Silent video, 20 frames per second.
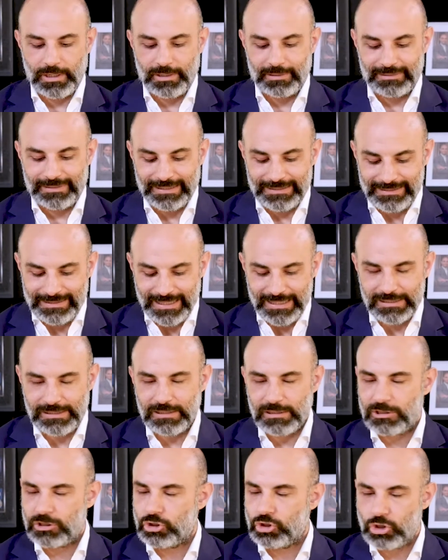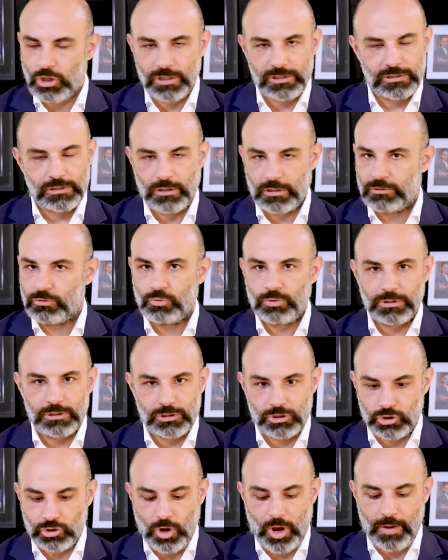the disc is just not doing its
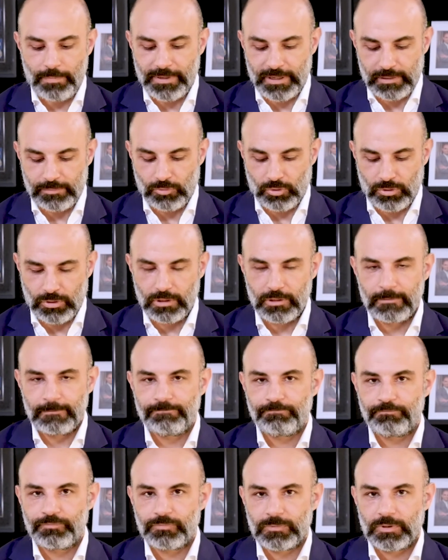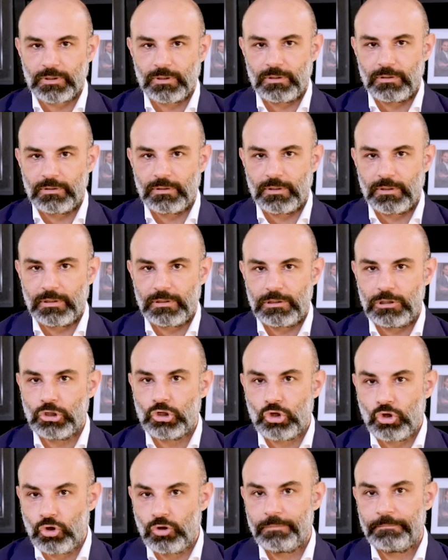job anymore, you
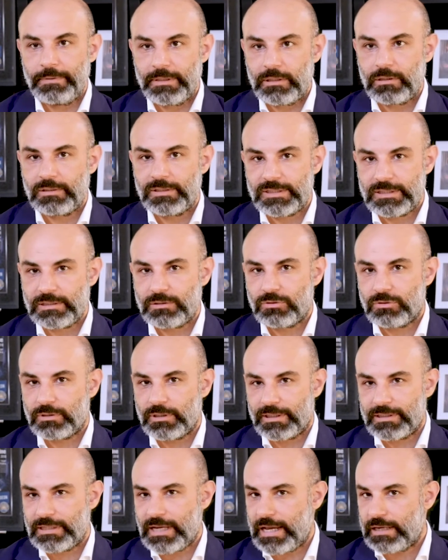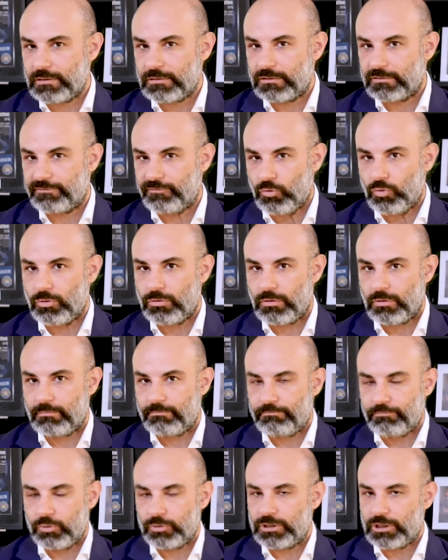could be considered a candidate for
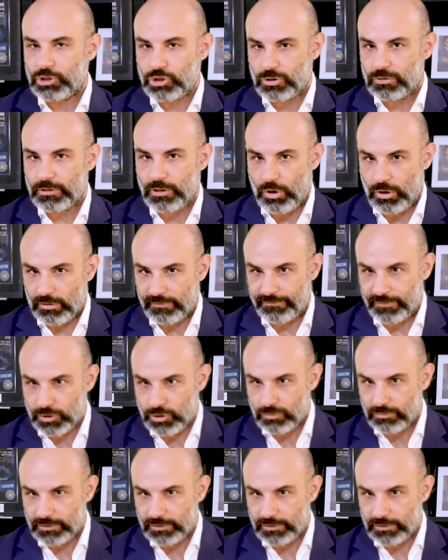potentially artificial